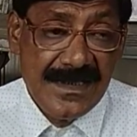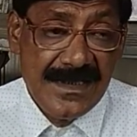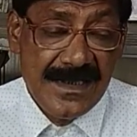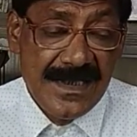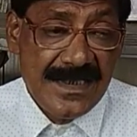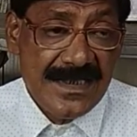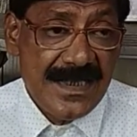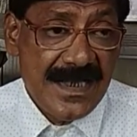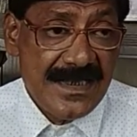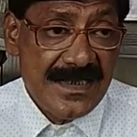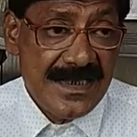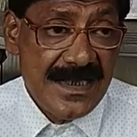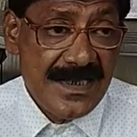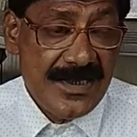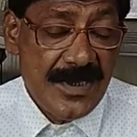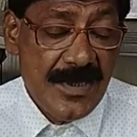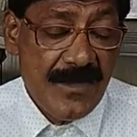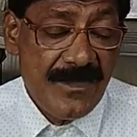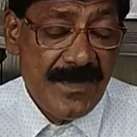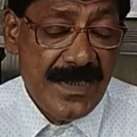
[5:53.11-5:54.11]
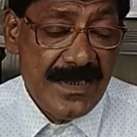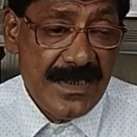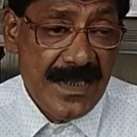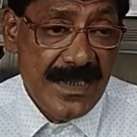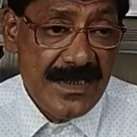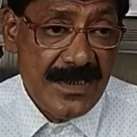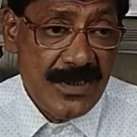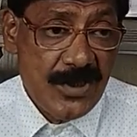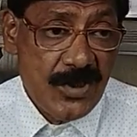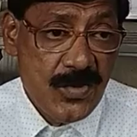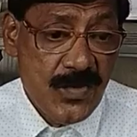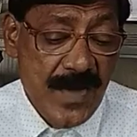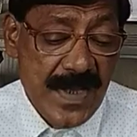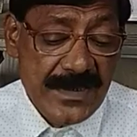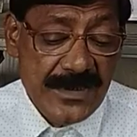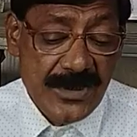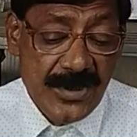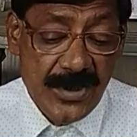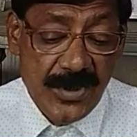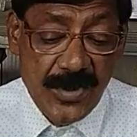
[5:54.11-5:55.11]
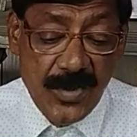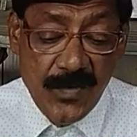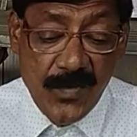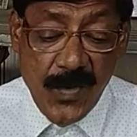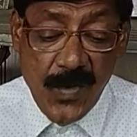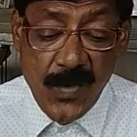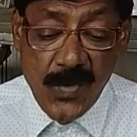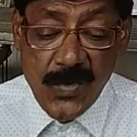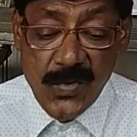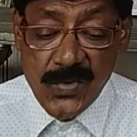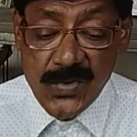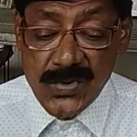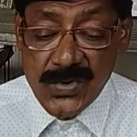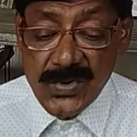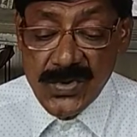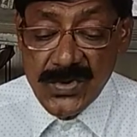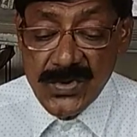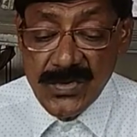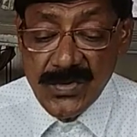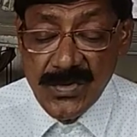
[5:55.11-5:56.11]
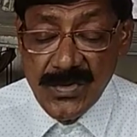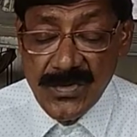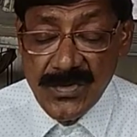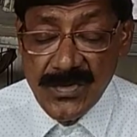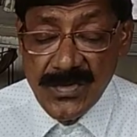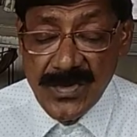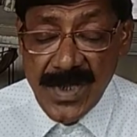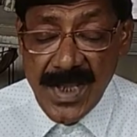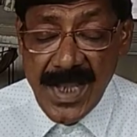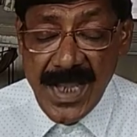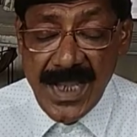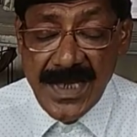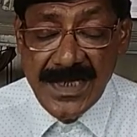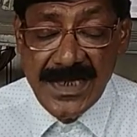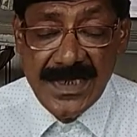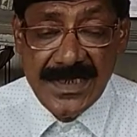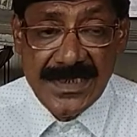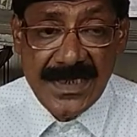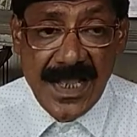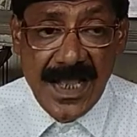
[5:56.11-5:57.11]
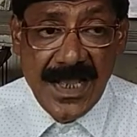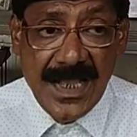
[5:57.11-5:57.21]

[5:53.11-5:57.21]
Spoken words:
The success of Netaji Subhash Chandra Bose and his